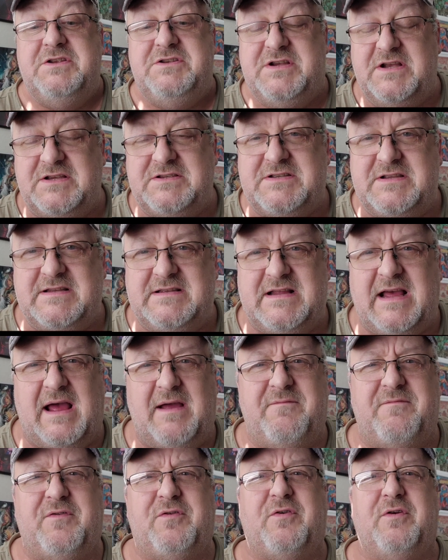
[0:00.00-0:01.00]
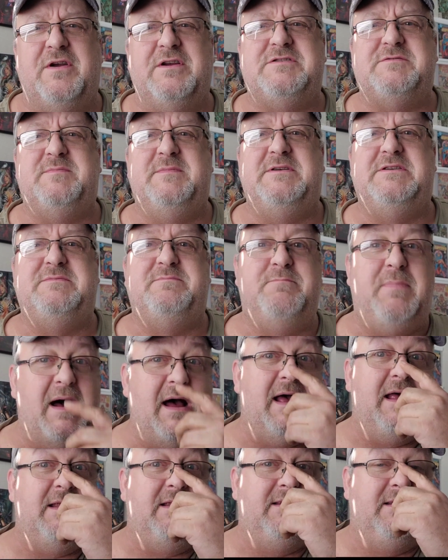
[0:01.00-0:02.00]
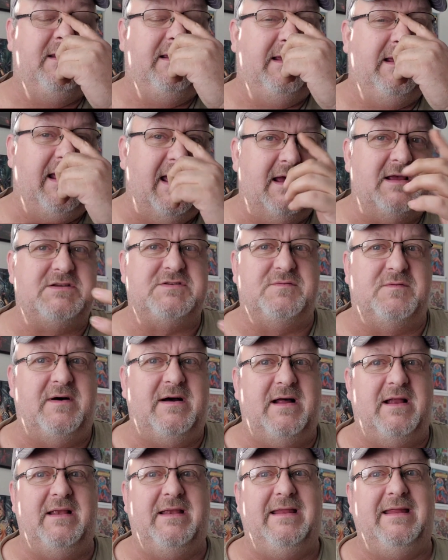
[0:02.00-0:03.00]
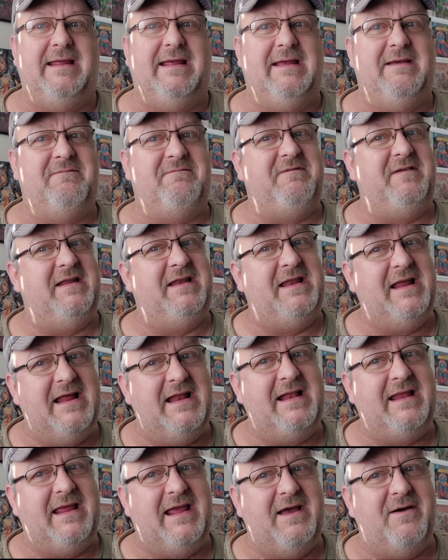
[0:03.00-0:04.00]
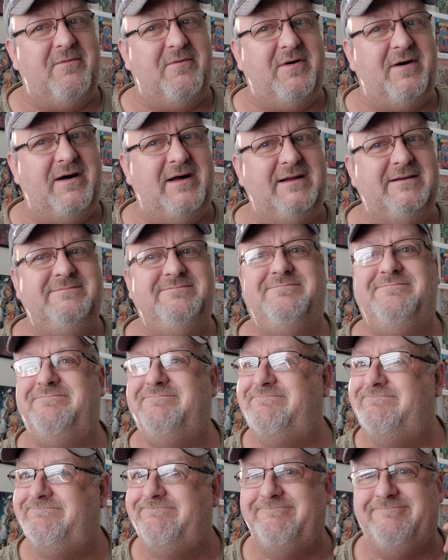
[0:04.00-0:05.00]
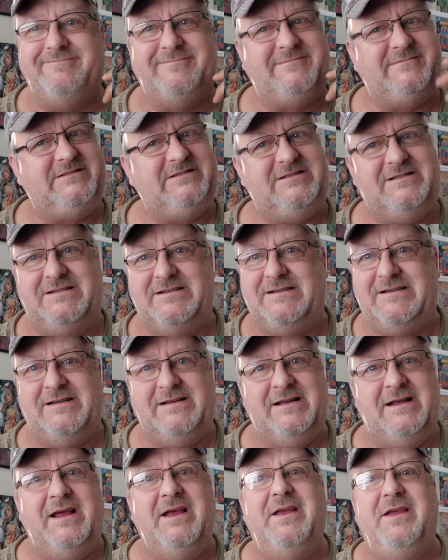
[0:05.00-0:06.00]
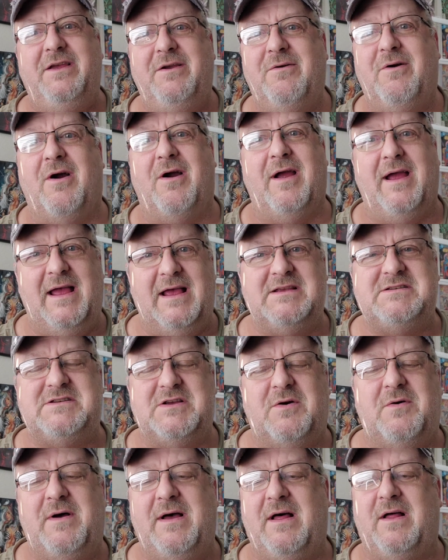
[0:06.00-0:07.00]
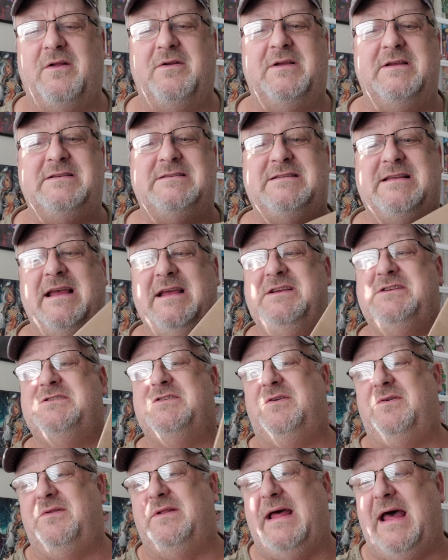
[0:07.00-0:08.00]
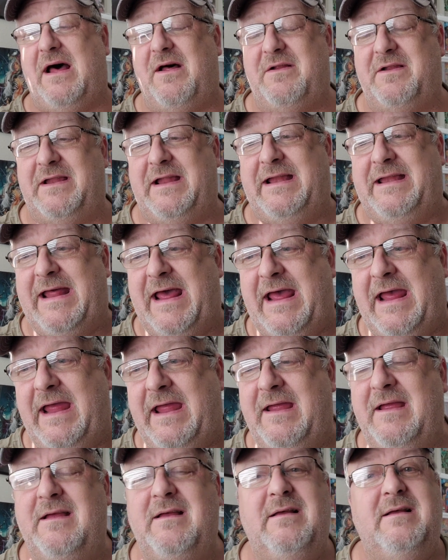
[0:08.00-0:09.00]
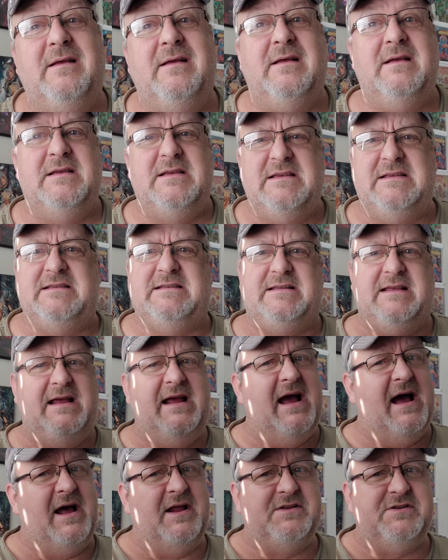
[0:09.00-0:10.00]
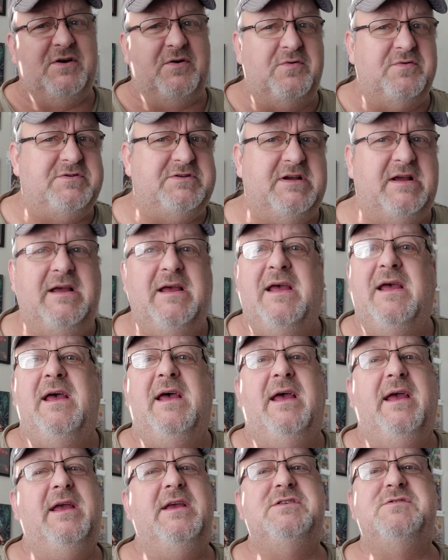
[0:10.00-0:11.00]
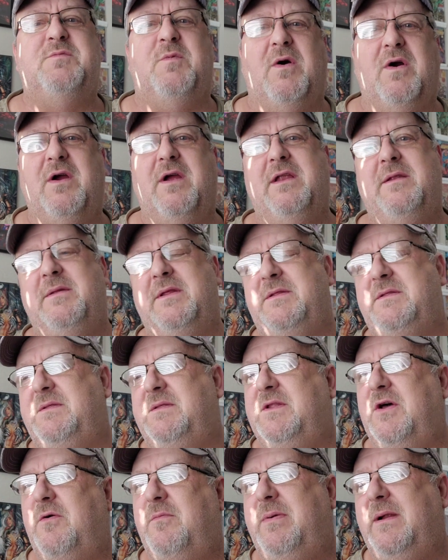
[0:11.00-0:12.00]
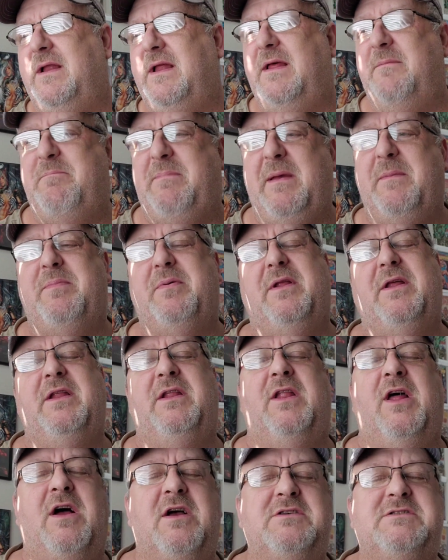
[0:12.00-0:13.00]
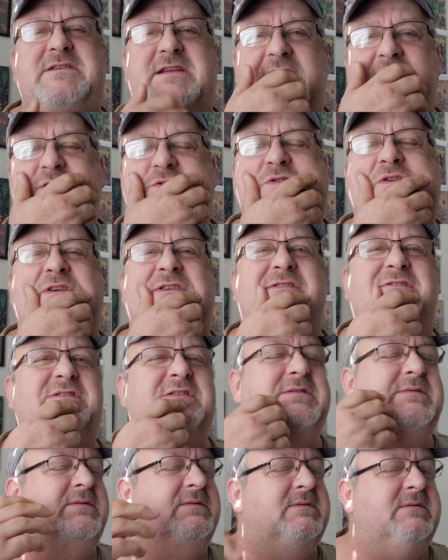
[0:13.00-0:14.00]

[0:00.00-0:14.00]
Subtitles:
Just in time for Christmas, but guess what? If you didn't get one, you are SOL because they sold out in a day. See, I told you, he's worried that people had lost interest.